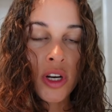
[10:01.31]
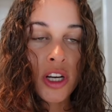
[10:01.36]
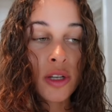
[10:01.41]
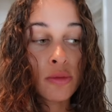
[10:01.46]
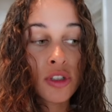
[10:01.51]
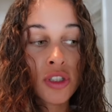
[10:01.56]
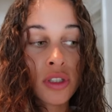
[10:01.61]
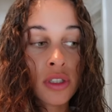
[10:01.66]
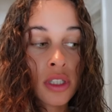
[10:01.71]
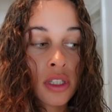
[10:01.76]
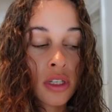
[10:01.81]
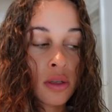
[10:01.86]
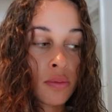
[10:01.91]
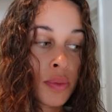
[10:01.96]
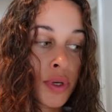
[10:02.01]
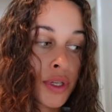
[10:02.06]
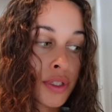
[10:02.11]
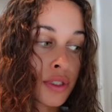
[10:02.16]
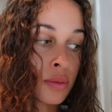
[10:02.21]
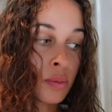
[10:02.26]
I'm just gonna
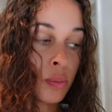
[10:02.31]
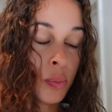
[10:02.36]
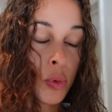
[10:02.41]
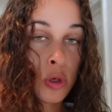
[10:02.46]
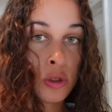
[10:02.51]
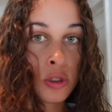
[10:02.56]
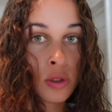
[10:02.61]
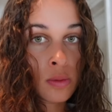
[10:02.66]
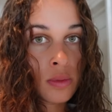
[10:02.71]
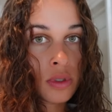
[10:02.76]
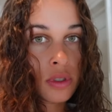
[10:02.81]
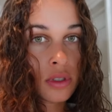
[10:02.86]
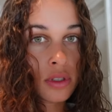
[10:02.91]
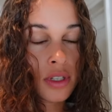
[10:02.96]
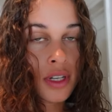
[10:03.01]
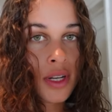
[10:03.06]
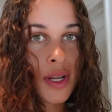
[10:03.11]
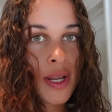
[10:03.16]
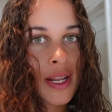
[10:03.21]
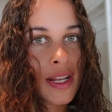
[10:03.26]
put some bottoms
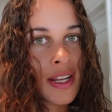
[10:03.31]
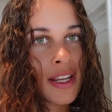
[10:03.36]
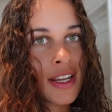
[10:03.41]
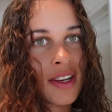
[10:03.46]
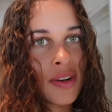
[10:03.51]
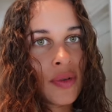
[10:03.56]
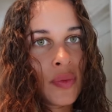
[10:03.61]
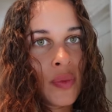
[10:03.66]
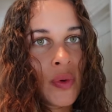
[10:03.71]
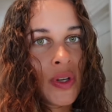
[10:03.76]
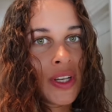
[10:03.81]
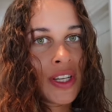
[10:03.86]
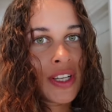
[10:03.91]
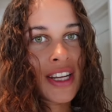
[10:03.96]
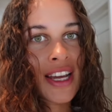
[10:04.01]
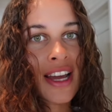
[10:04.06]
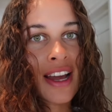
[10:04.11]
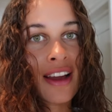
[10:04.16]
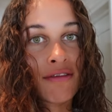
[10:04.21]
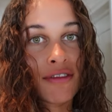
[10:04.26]
on and then we're
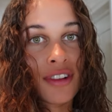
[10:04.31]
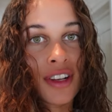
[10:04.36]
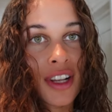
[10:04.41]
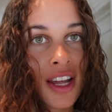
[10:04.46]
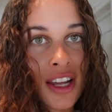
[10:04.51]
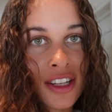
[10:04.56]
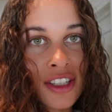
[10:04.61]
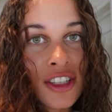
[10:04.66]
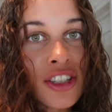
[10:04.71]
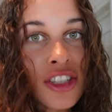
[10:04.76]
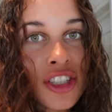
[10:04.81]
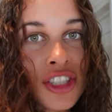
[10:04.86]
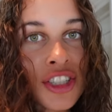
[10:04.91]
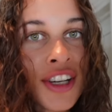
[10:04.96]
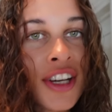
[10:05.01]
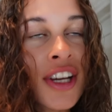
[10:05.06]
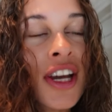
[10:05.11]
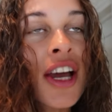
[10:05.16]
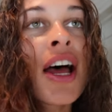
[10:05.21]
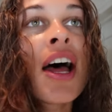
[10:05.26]
gonna have lunch.
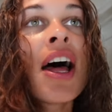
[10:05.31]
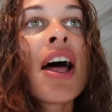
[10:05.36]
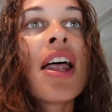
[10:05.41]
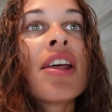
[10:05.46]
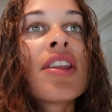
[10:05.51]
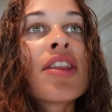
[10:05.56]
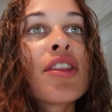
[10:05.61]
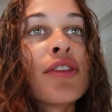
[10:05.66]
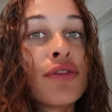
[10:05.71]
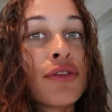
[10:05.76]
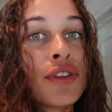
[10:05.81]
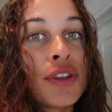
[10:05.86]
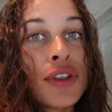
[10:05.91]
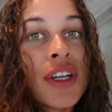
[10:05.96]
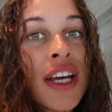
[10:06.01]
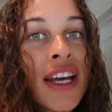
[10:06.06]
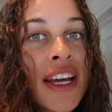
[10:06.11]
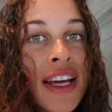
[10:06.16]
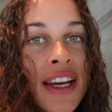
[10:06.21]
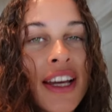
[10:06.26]
The food
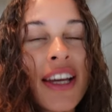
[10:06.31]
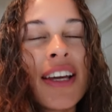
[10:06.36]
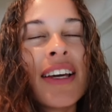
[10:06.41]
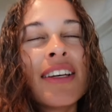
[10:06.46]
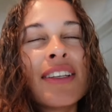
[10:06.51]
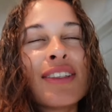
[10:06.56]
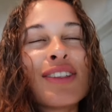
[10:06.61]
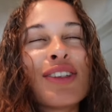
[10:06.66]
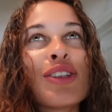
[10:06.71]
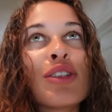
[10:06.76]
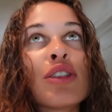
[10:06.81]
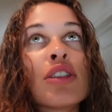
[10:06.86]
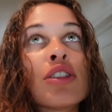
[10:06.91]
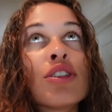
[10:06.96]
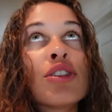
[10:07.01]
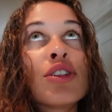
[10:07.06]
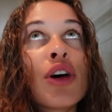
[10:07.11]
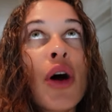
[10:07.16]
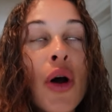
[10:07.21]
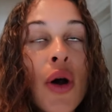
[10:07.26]
here is
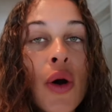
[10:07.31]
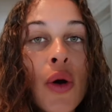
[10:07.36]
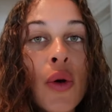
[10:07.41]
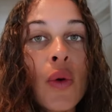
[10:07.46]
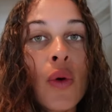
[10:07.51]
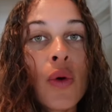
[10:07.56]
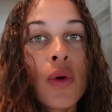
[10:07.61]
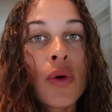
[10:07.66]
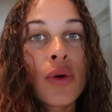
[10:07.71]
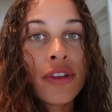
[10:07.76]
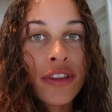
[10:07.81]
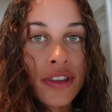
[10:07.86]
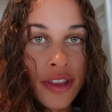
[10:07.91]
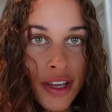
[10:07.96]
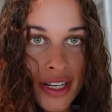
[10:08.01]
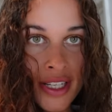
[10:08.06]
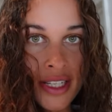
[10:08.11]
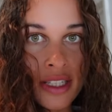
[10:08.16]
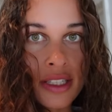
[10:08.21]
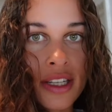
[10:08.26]
so
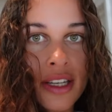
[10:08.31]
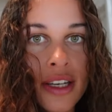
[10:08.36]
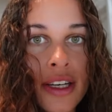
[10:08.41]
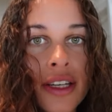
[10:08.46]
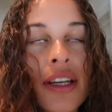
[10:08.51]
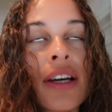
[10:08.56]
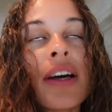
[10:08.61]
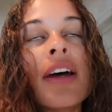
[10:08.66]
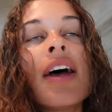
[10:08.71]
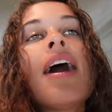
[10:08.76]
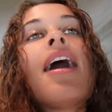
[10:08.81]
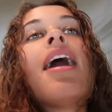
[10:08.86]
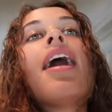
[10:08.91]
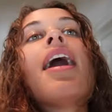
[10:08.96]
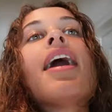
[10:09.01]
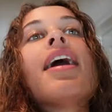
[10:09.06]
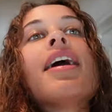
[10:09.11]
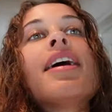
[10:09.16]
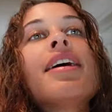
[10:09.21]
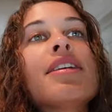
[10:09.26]
authentic.
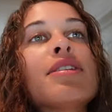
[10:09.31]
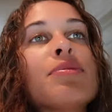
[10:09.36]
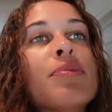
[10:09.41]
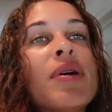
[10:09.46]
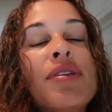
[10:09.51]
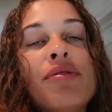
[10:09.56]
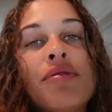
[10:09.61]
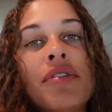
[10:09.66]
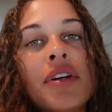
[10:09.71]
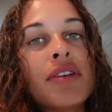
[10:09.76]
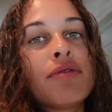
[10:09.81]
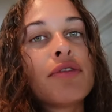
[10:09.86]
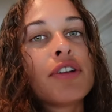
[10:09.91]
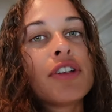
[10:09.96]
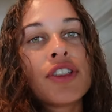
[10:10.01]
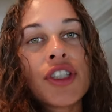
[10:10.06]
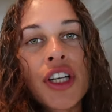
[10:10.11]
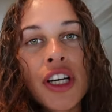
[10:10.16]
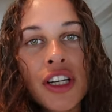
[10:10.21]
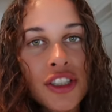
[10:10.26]
It's my
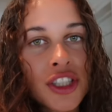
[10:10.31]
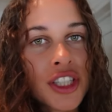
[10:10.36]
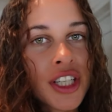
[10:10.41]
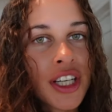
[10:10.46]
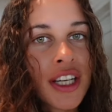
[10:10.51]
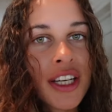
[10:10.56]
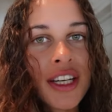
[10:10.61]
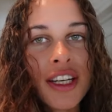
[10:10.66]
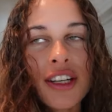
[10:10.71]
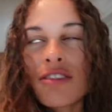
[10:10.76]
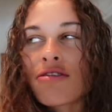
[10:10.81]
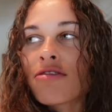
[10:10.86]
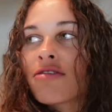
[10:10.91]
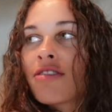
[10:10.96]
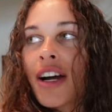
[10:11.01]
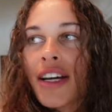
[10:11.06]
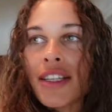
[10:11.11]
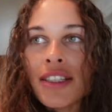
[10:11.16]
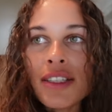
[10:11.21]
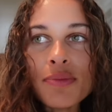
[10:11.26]
favorite. Jerk chicken,
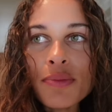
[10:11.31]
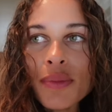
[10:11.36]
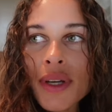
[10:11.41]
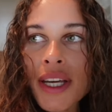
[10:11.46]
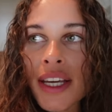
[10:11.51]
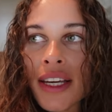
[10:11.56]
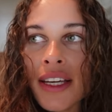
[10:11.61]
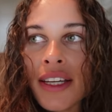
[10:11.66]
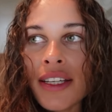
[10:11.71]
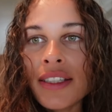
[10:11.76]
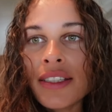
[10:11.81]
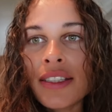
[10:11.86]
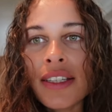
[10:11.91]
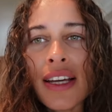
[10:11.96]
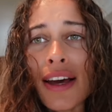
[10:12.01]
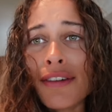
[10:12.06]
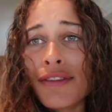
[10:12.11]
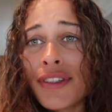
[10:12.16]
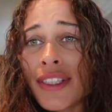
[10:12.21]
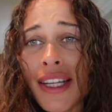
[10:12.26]
rice and peas.
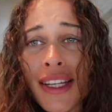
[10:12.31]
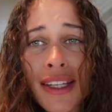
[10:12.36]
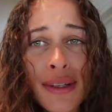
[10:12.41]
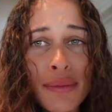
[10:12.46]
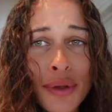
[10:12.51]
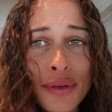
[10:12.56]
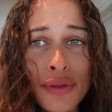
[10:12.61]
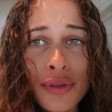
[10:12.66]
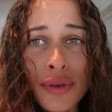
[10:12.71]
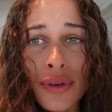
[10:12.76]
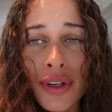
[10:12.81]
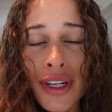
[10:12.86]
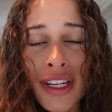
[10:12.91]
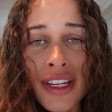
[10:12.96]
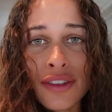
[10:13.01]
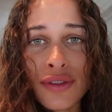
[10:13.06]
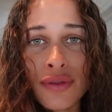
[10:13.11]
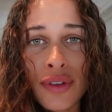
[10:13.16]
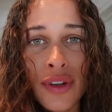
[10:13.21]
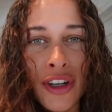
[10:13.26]
I've said it before in
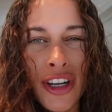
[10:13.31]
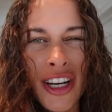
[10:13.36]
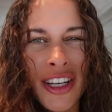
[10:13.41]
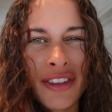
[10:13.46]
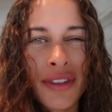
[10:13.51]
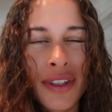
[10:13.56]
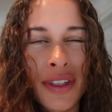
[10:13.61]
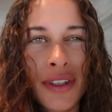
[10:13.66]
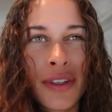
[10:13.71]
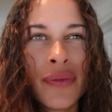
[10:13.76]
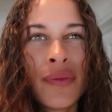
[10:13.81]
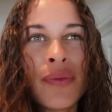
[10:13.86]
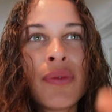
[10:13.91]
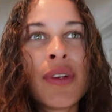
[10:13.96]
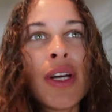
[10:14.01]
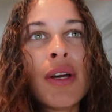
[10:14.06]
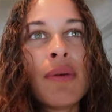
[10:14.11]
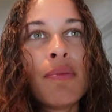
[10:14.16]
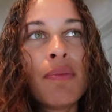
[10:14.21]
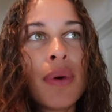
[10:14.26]
this vlog, I feel,
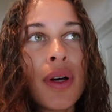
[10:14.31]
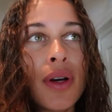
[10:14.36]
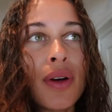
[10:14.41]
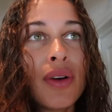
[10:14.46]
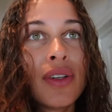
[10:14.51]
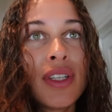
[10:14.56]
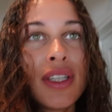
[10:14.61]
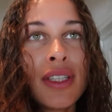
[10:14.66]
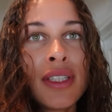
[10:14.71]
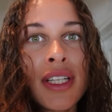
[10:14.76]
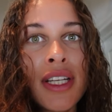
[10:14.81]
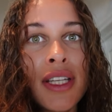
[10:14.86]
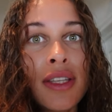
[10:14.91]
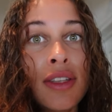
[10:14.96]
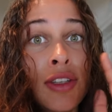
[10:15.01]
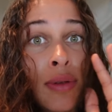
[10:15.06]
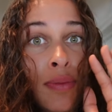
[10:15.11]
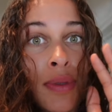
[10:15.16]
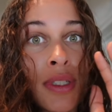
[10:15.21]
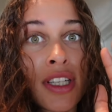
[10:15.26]
but honestly,
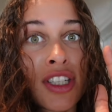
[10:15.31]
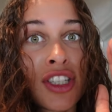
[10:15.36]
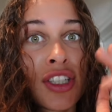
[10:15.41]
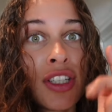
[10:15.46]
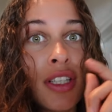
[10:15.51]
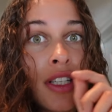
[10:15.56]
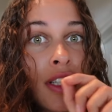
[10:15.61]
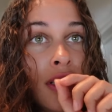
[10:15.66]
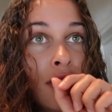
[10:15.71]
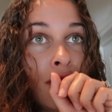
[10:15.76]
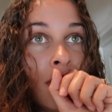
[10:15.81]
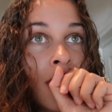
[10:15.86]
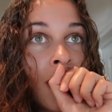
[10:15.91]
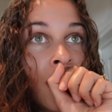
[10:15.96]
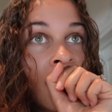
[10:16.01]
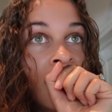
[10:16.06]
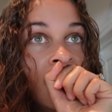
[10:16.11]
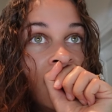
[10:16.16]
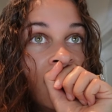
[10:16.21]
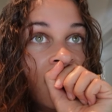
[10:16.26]
the obsession is
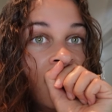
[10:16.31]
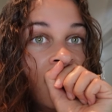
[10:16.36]
real.